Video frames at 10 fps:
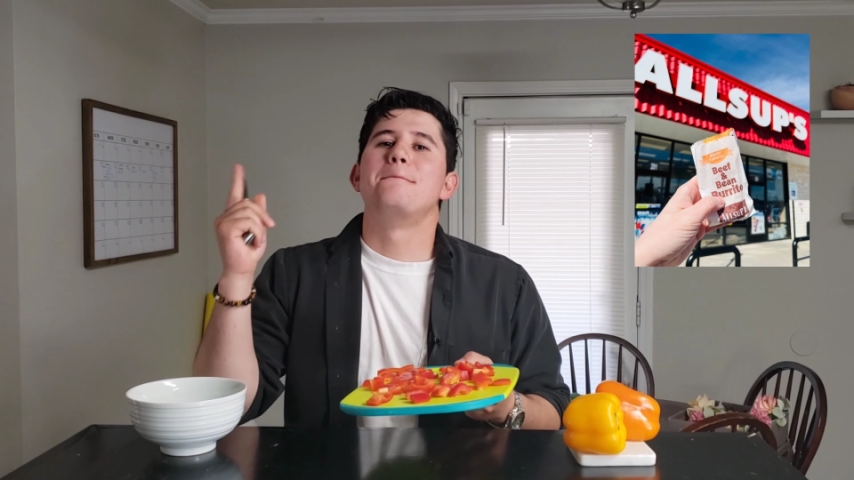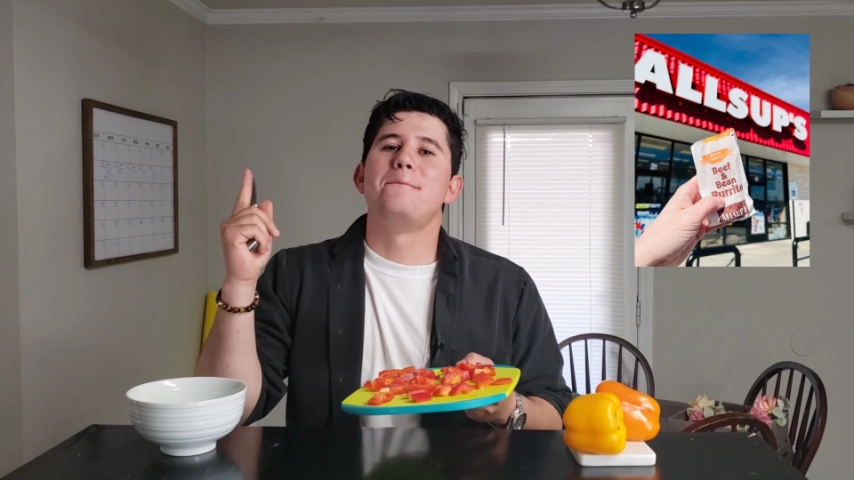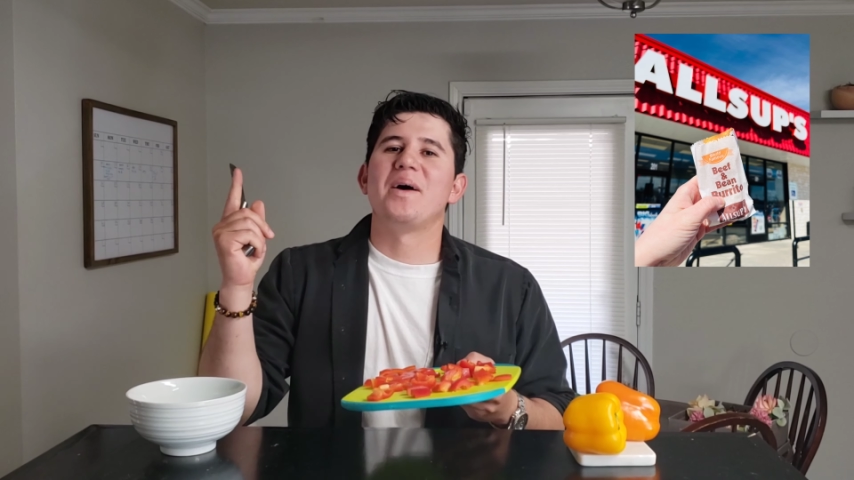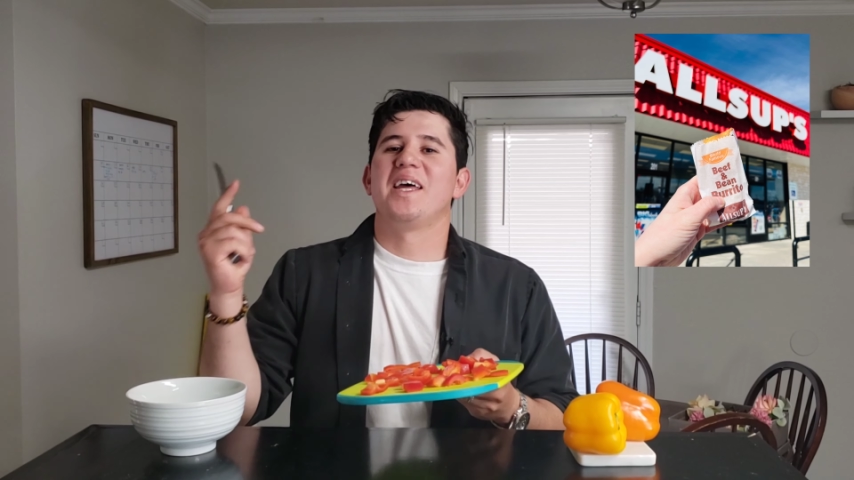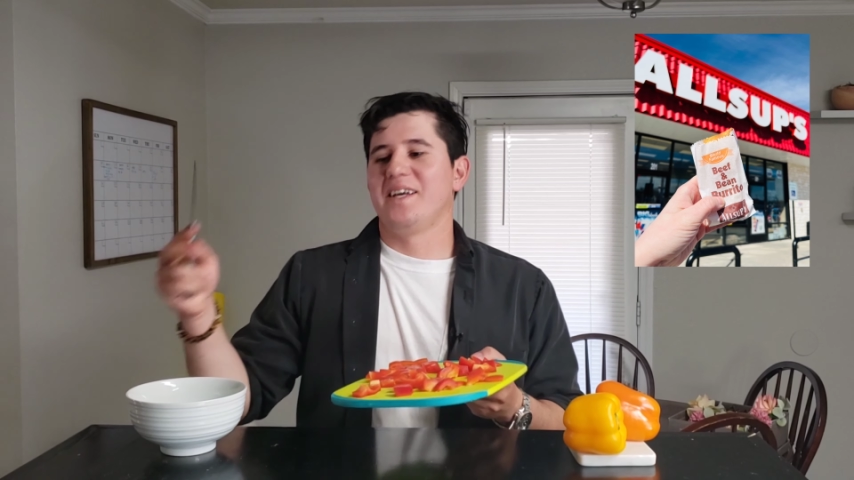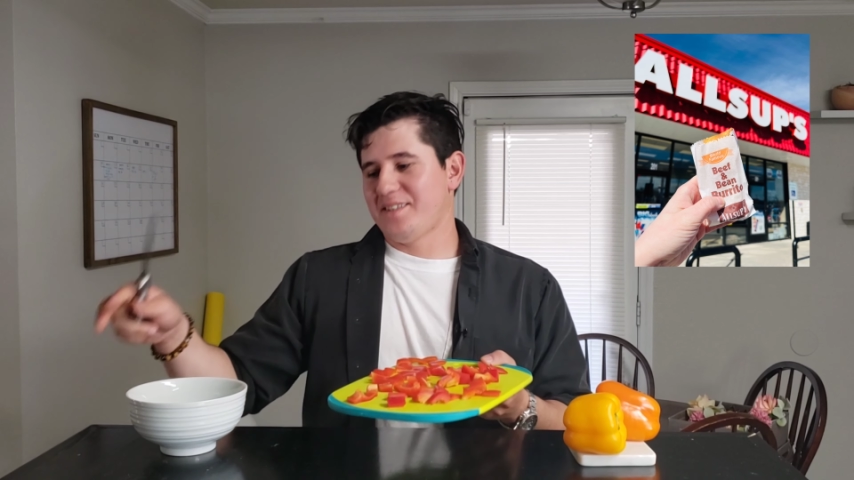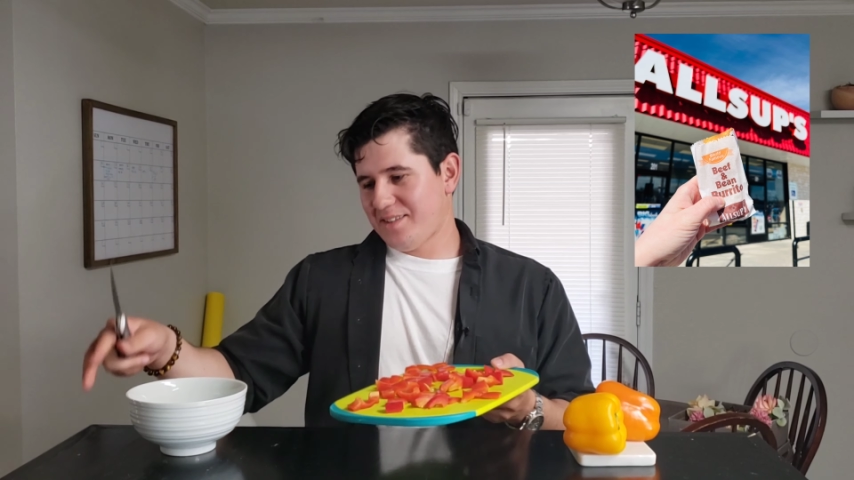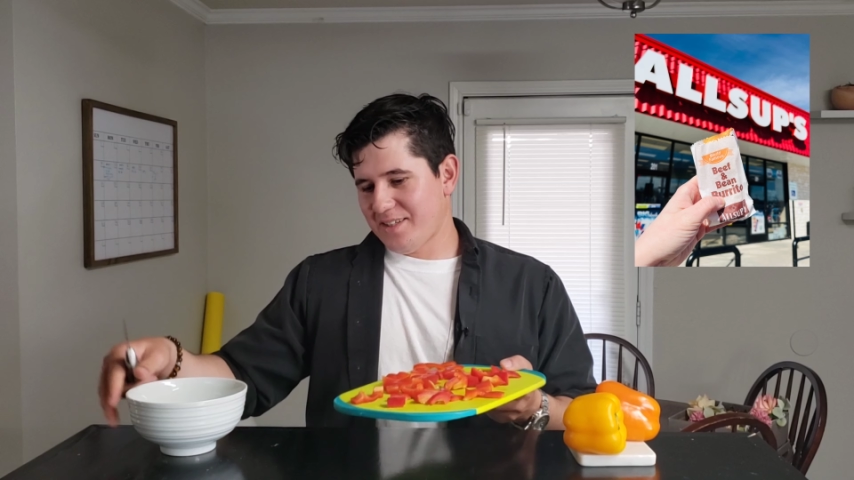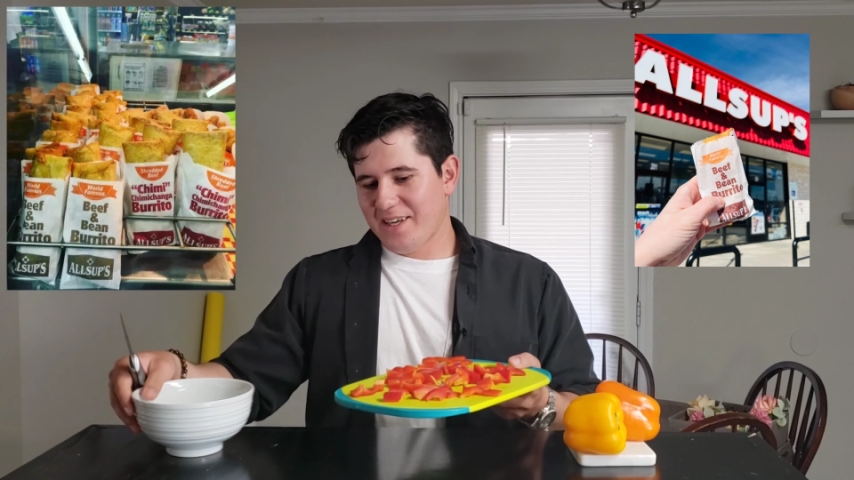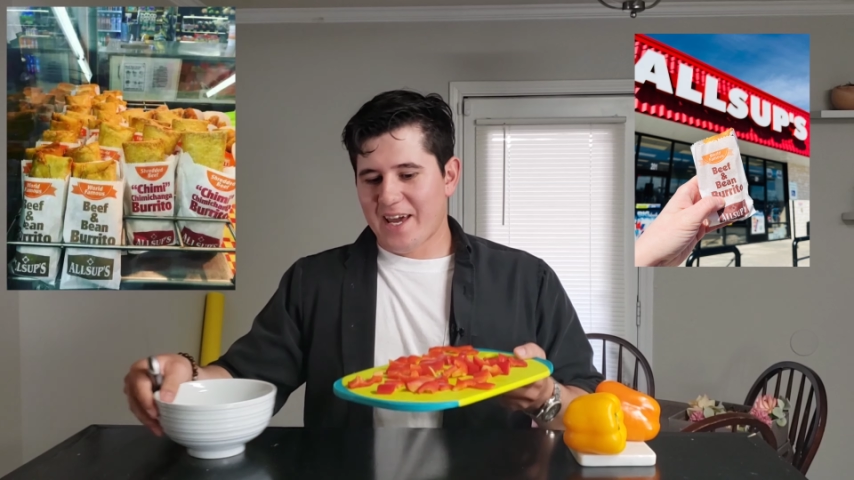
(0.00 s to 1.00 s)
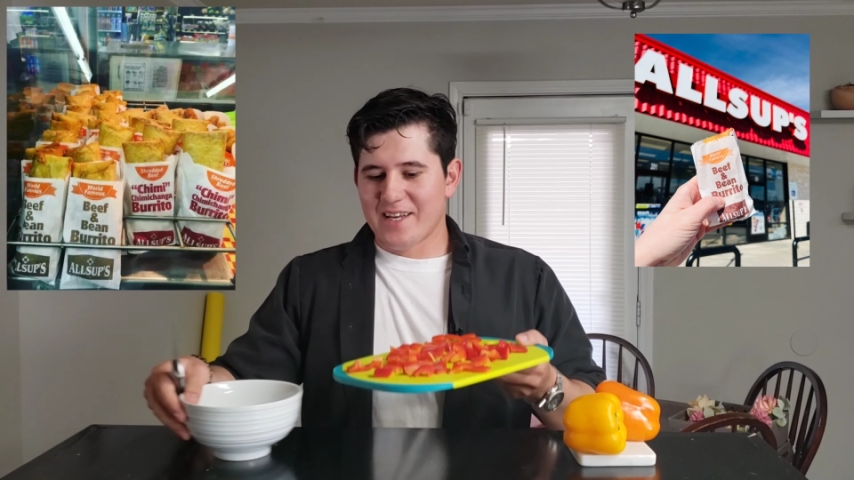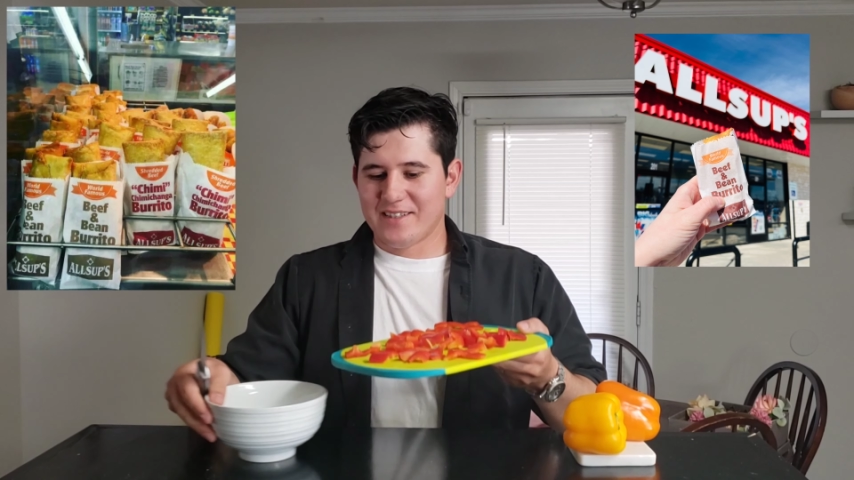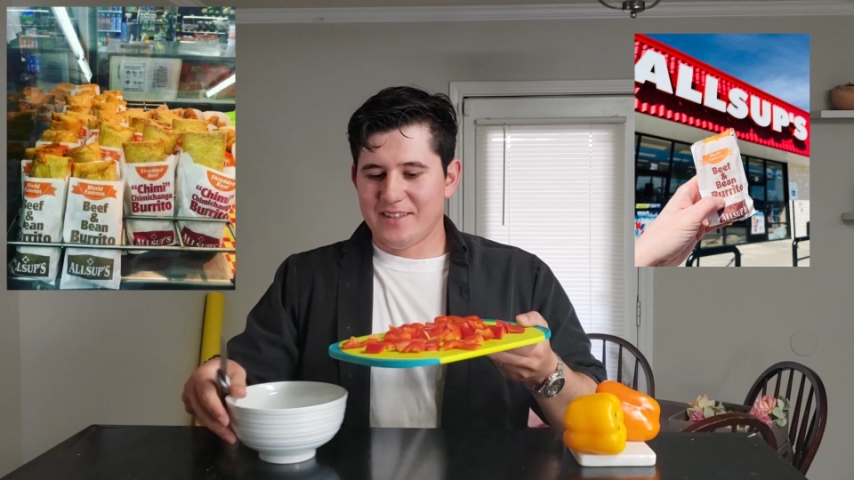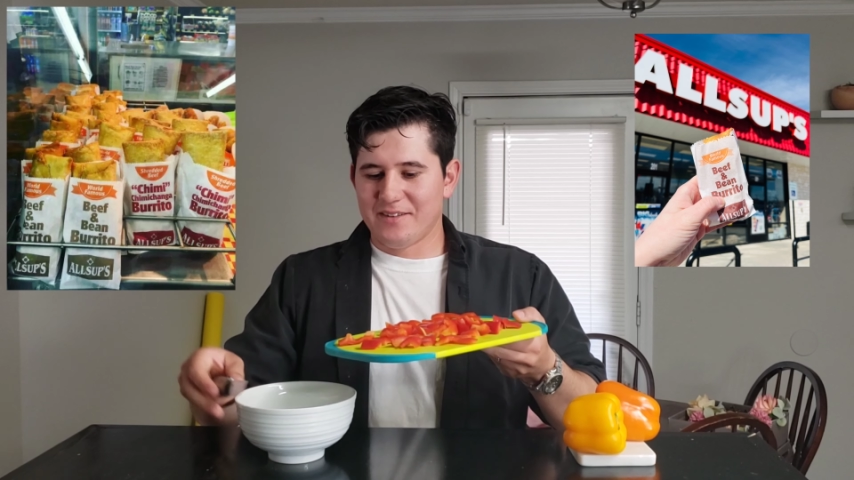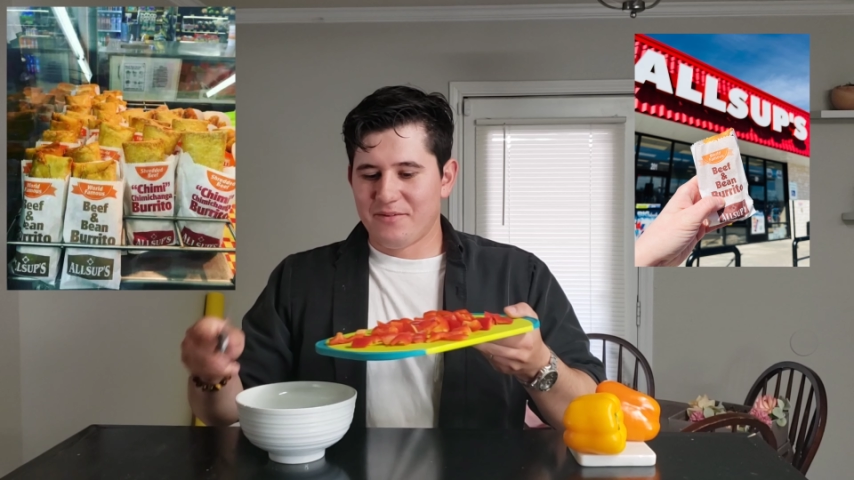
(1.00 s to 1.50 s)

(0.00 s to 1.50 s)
best gas station